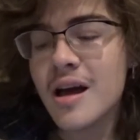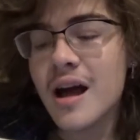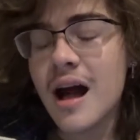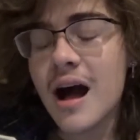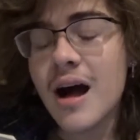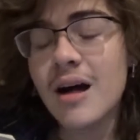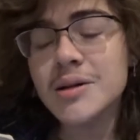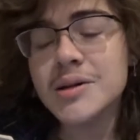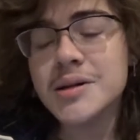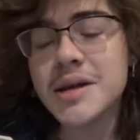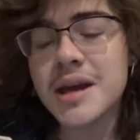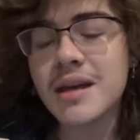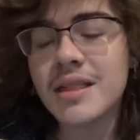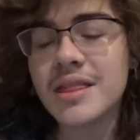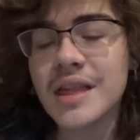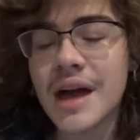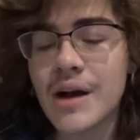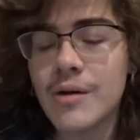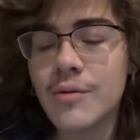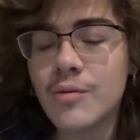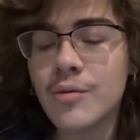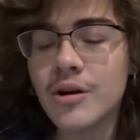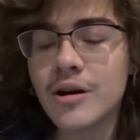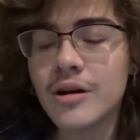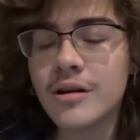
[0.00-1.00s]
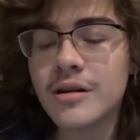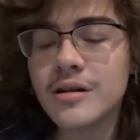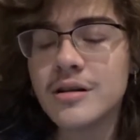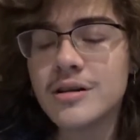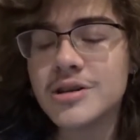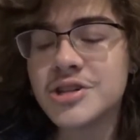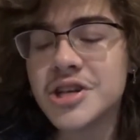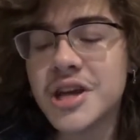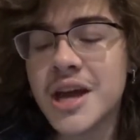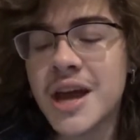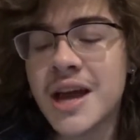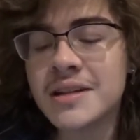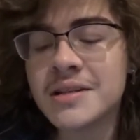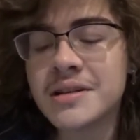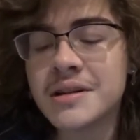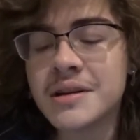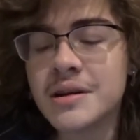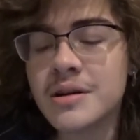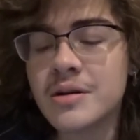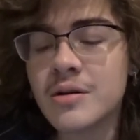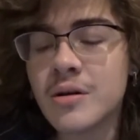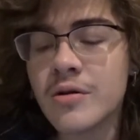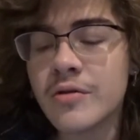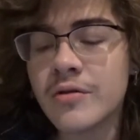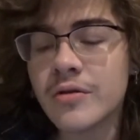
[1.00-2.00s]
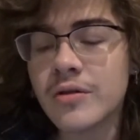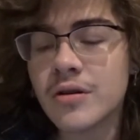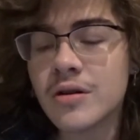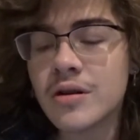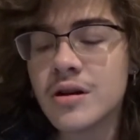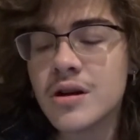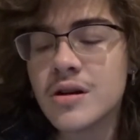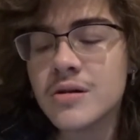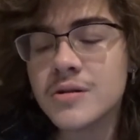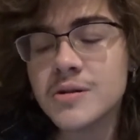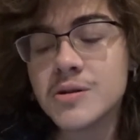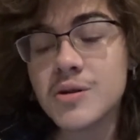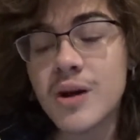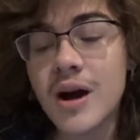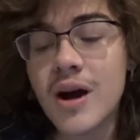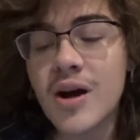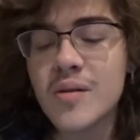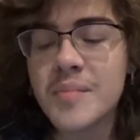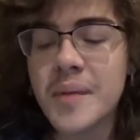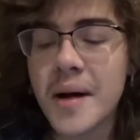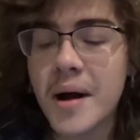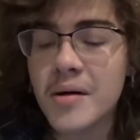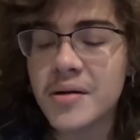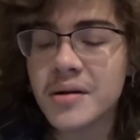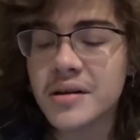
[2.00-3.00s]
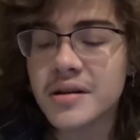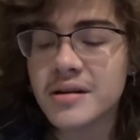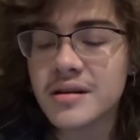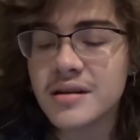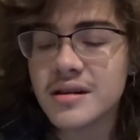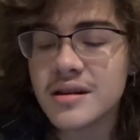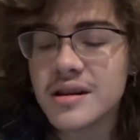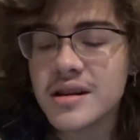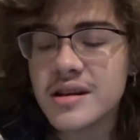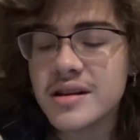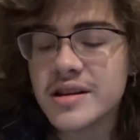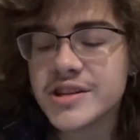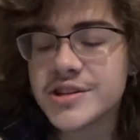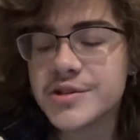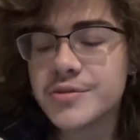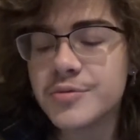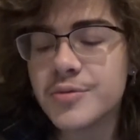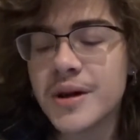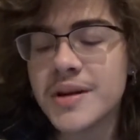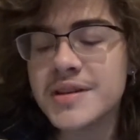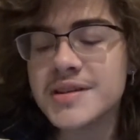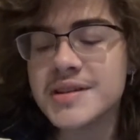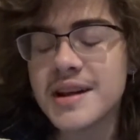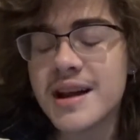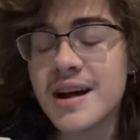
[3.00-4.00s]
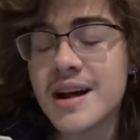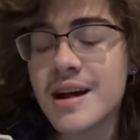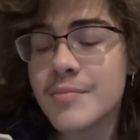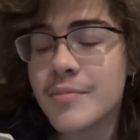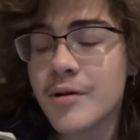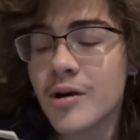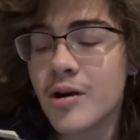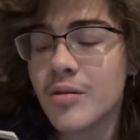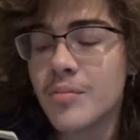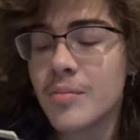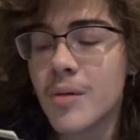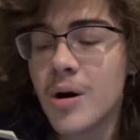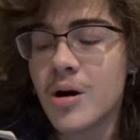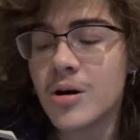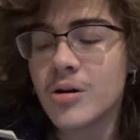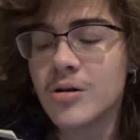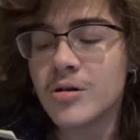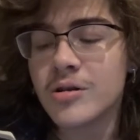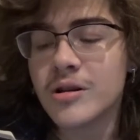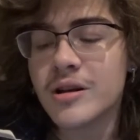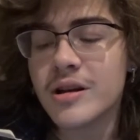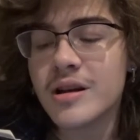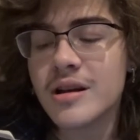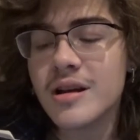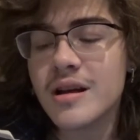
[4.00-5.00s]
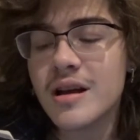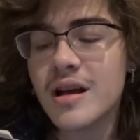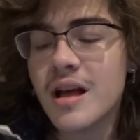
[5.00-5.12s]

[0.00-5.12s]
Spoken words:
I'll take that one. She handed it over. So how about it? She raised an eyebrow in mockery.